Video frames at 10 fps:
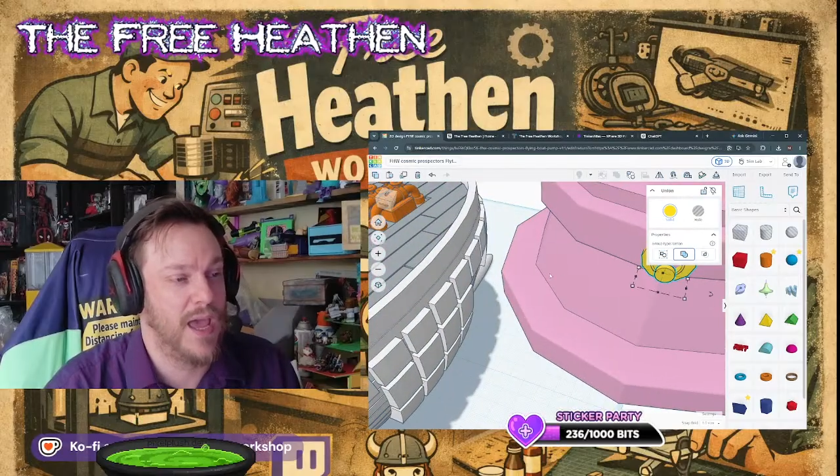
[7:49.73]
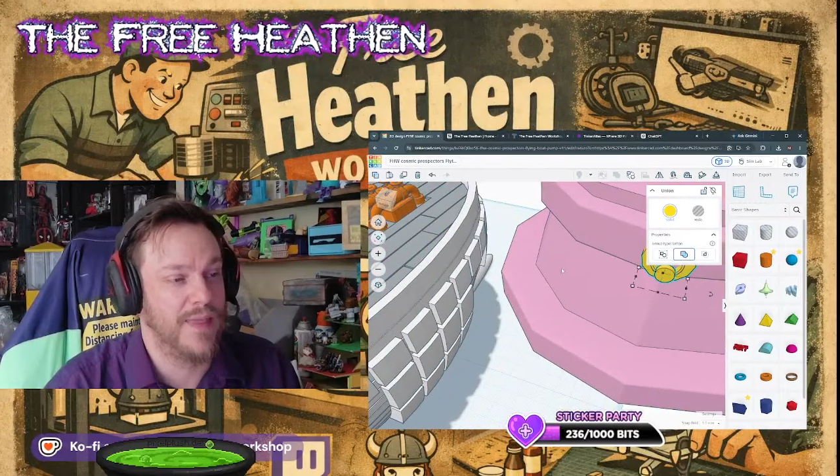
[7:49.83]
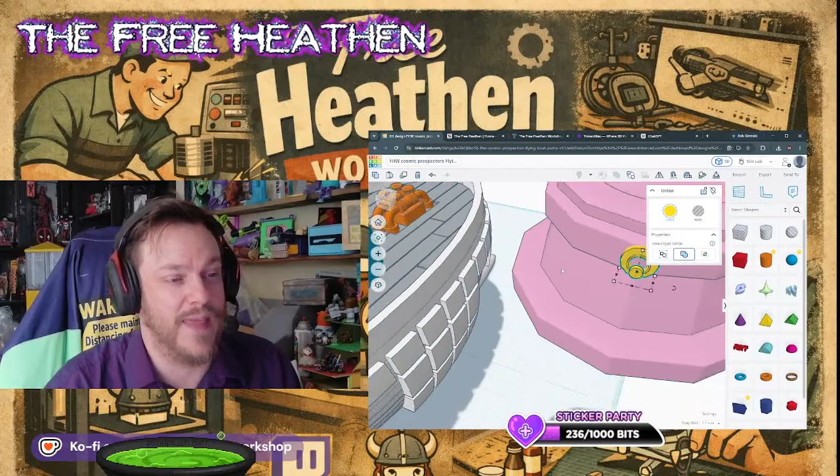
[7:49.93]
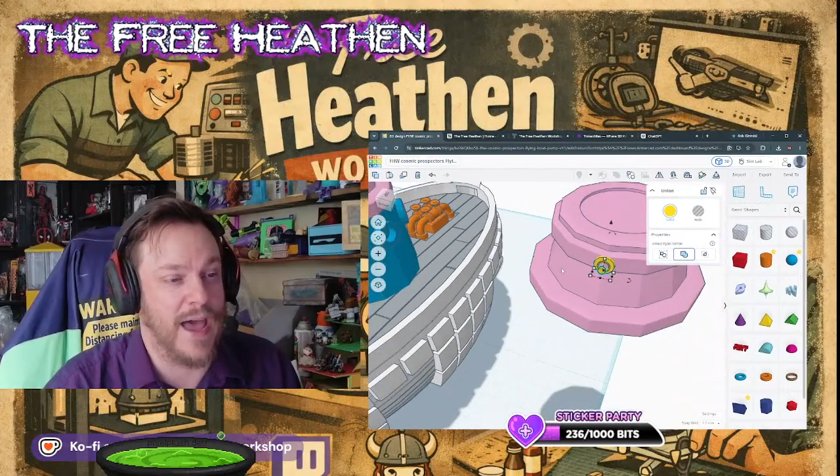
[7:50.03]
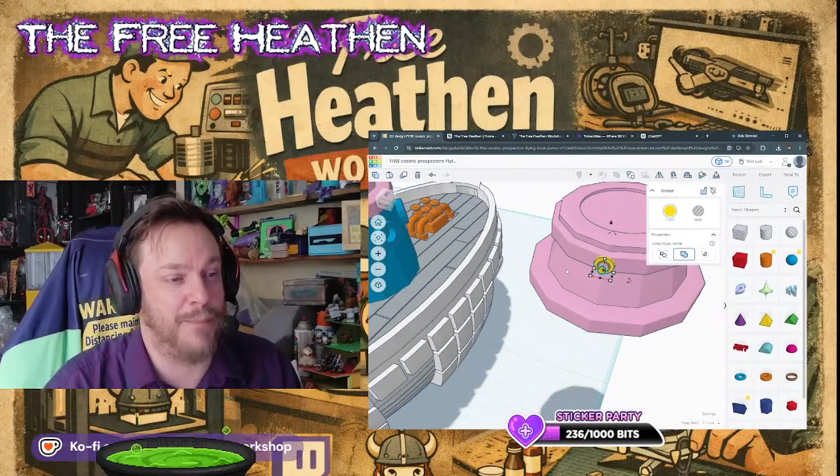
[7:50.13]

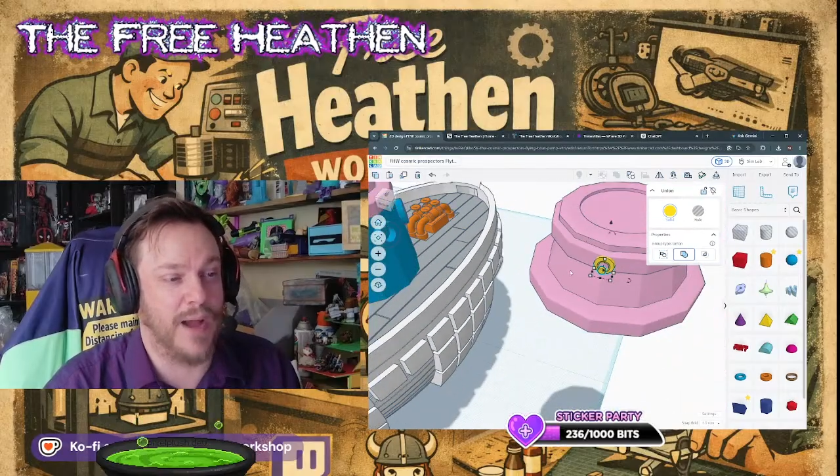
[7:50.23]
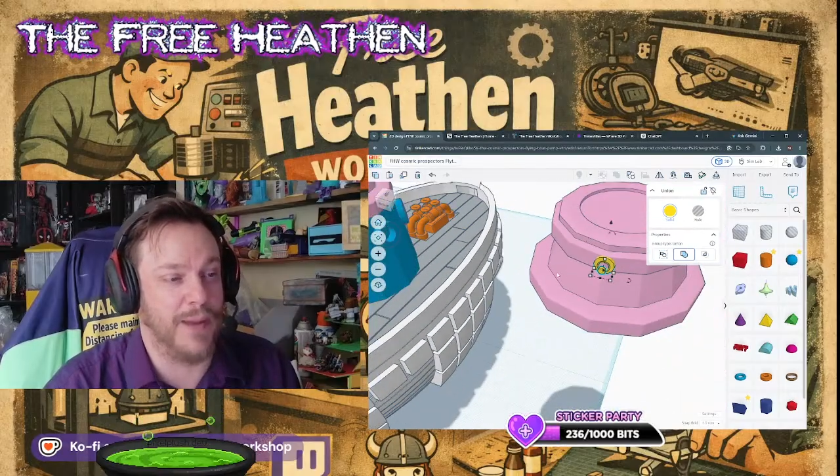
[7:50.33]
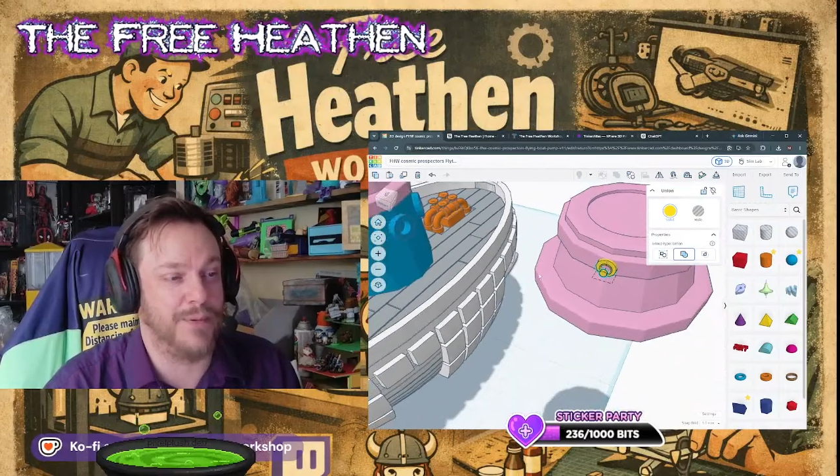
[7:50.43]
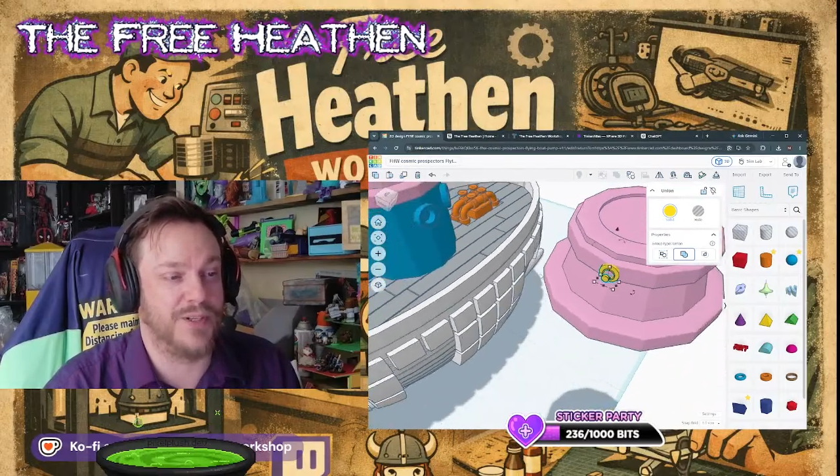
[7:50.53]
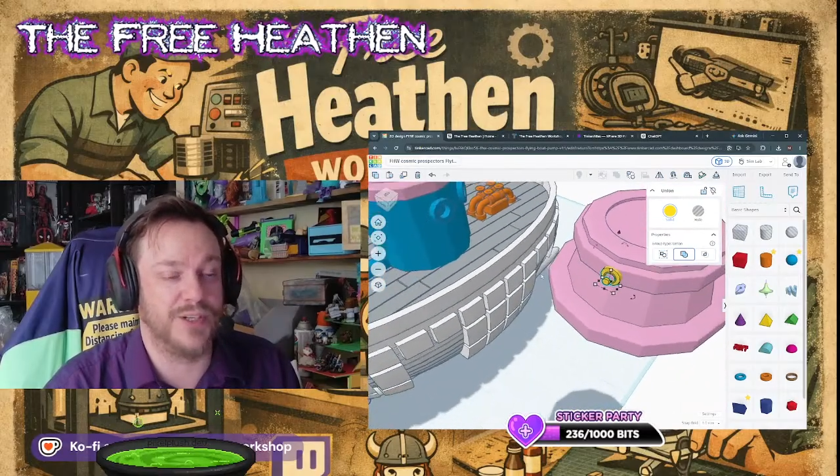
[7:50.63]
That
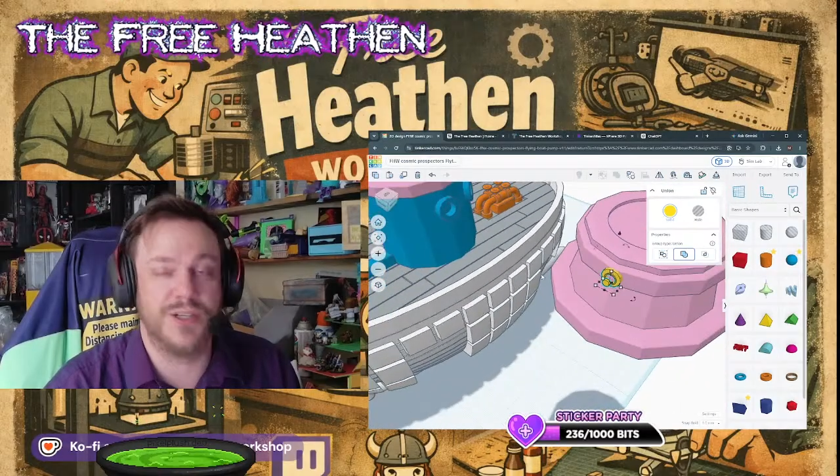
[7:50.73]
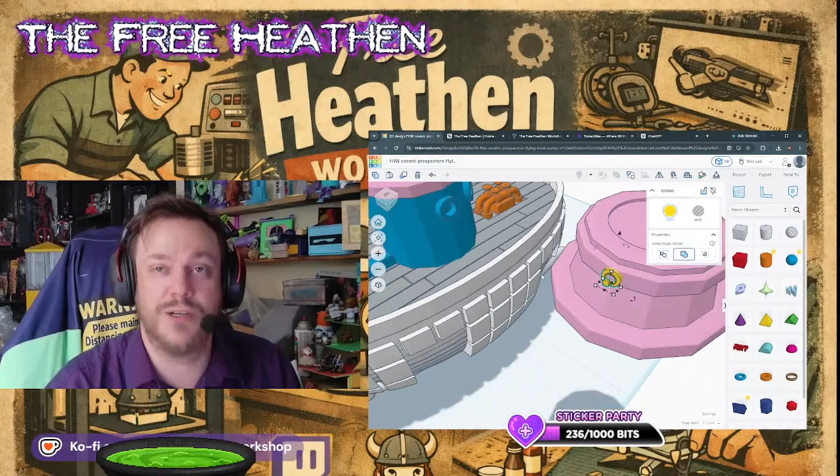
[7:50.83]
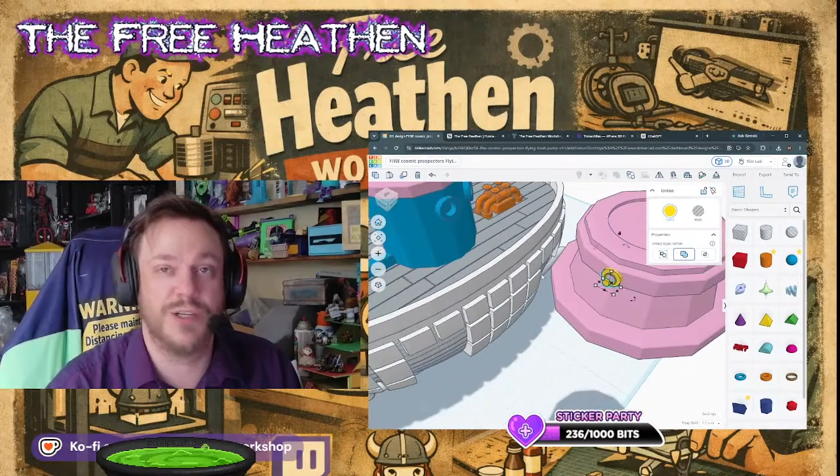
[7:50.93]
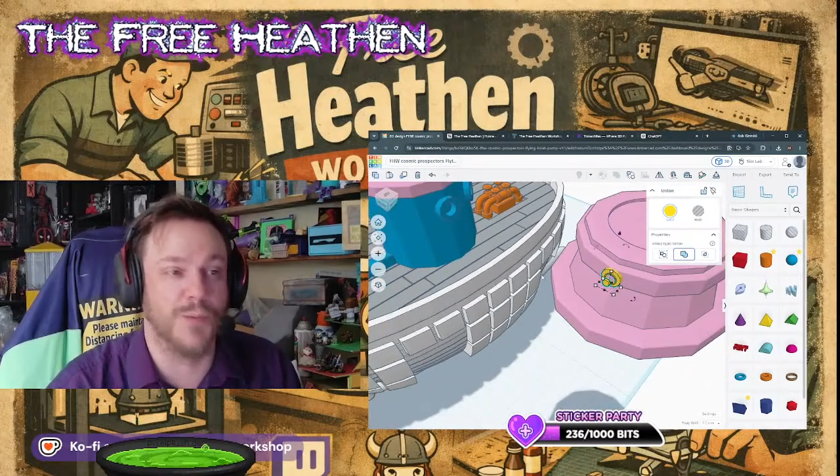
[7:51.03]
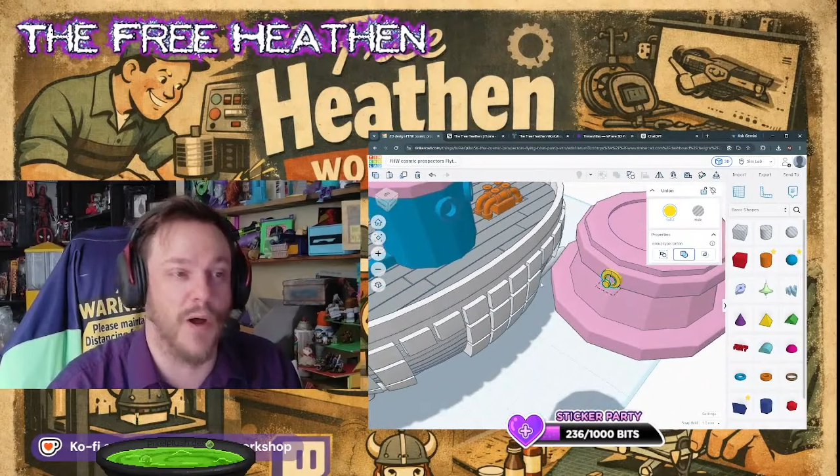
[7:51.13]
pipe is just too
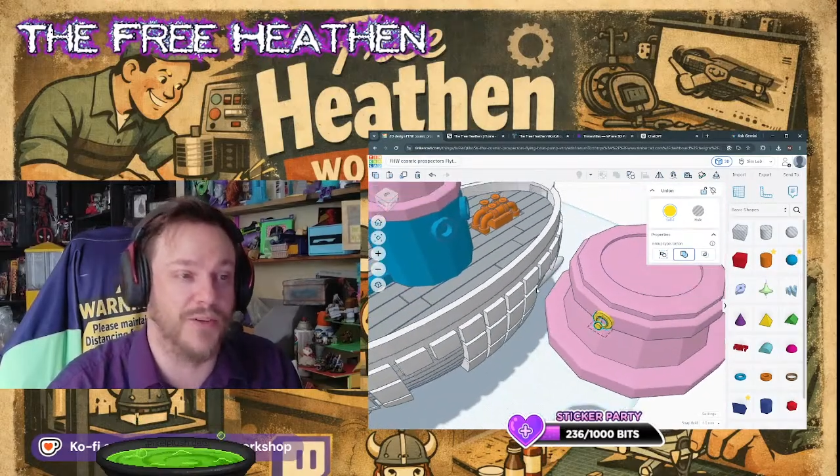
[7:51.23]
small.